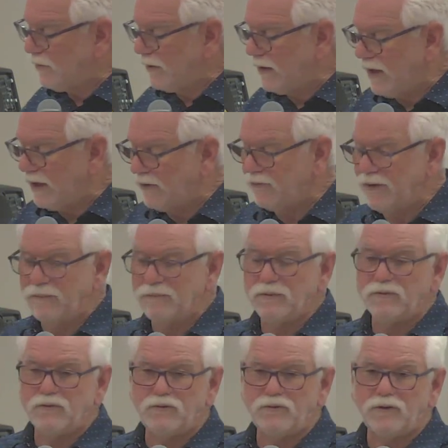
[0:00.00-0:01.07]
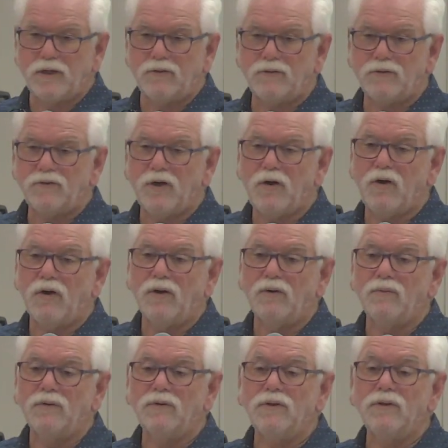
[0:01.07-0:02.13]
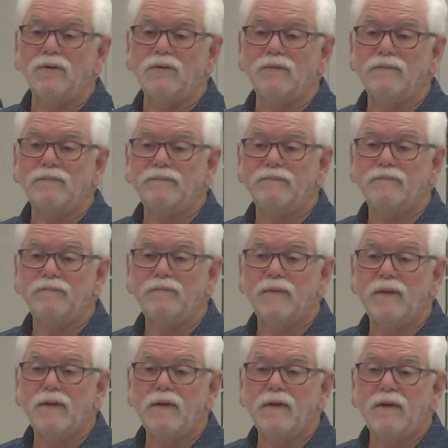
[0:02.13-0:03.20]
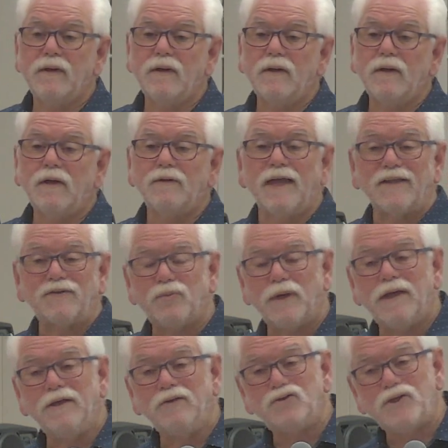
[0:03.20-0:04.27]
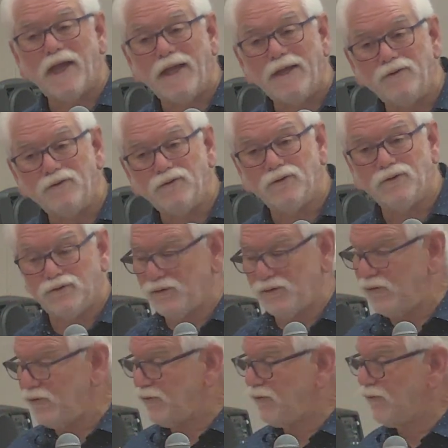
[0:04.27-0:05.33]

when God is able to share his heart with you. That's where he changes you.